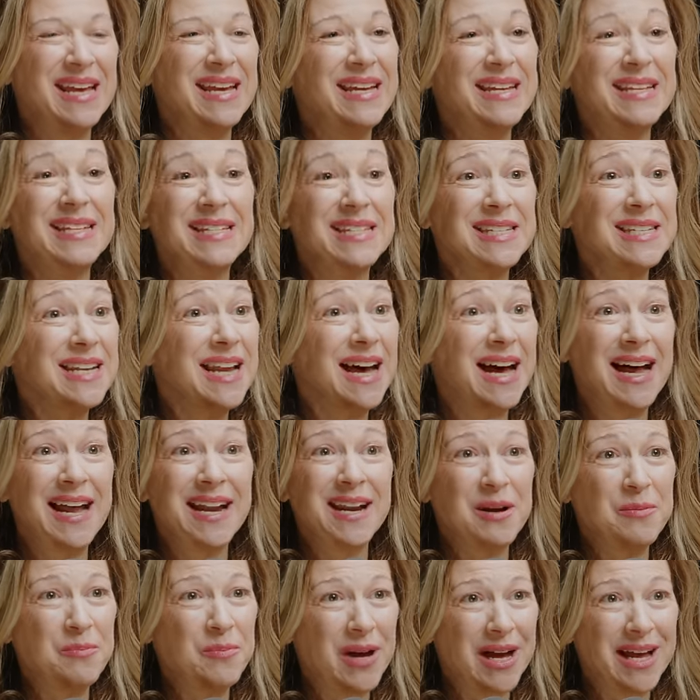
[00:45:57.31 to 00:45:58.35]
It's
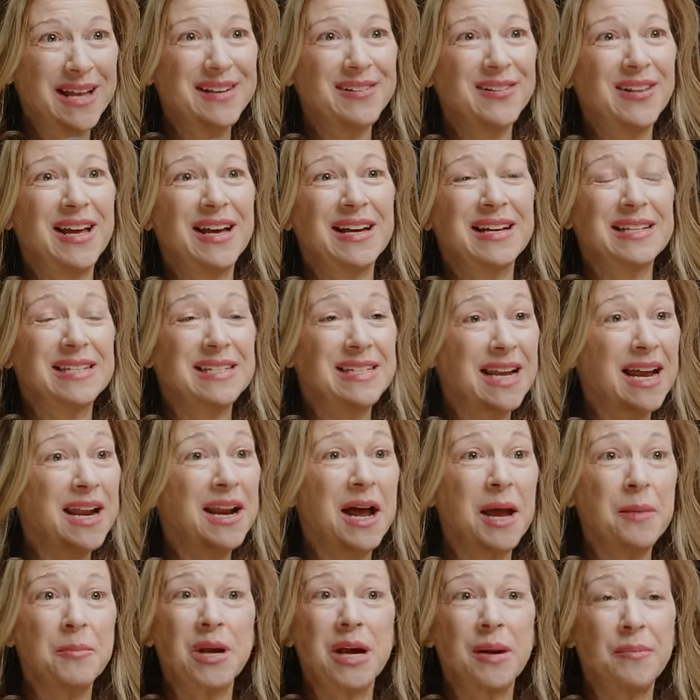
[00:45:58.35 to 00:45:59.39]
not a monologue. It's not,
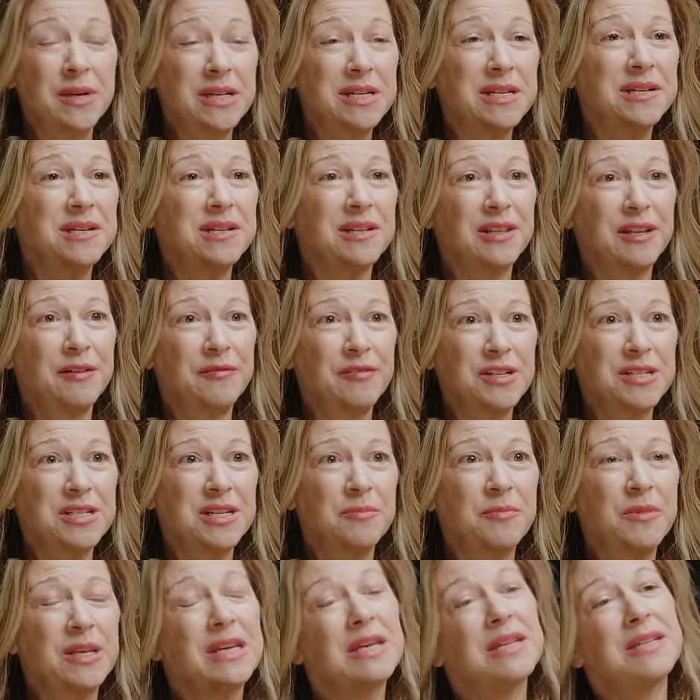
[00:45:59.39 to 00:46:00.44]
I'm coming to deliver
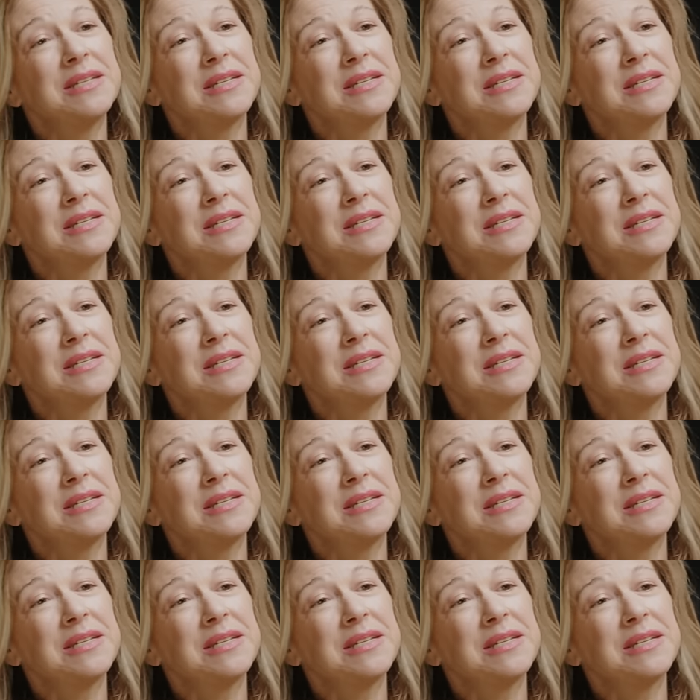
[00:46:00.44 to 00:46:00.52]
something.